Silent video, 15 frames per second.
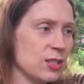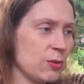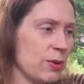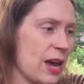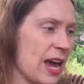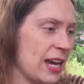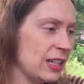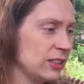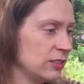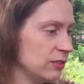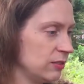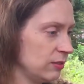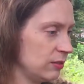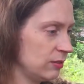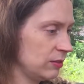throw this
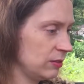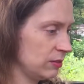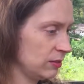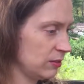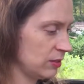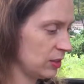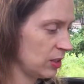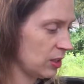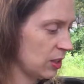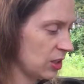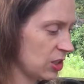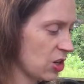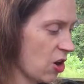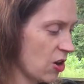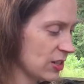away.
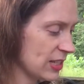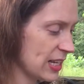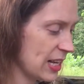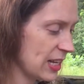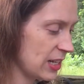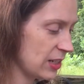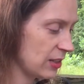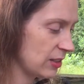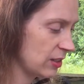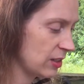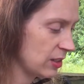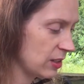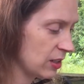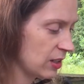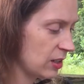Toss
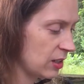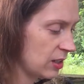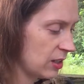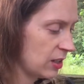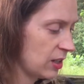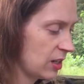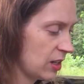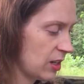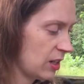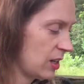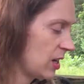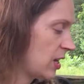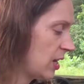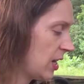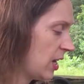it,
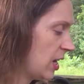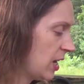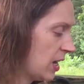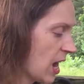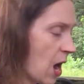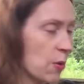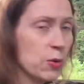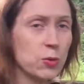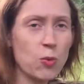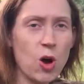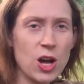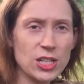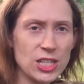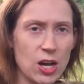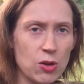and then
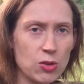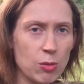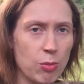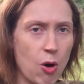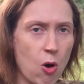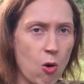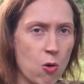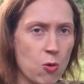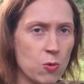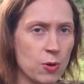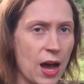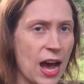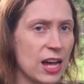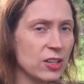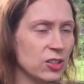I would wash out the
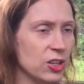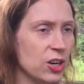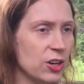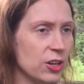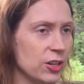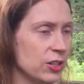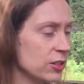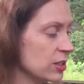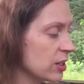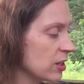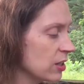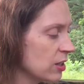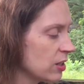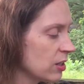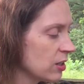bowl. I
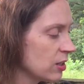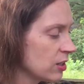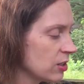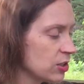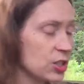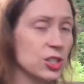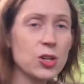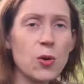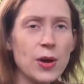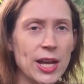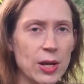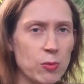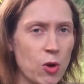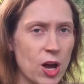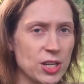learned
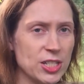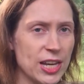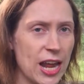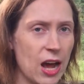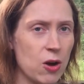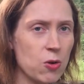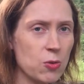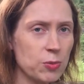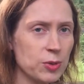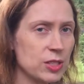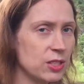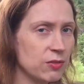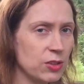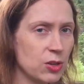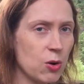just go ahead and wash it
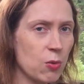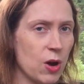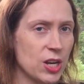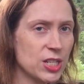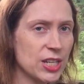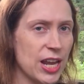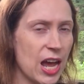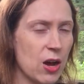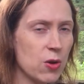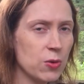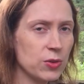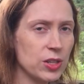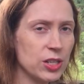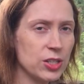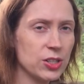out, because if you don't
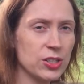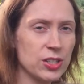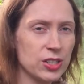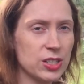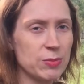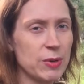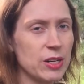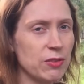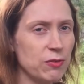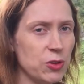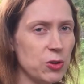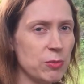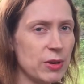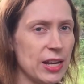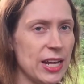wash it out, then you're gonna
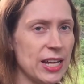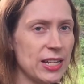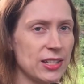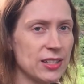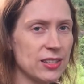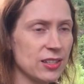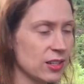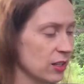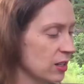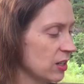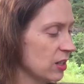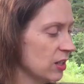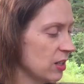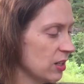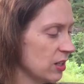spend a few
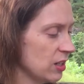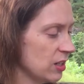minutes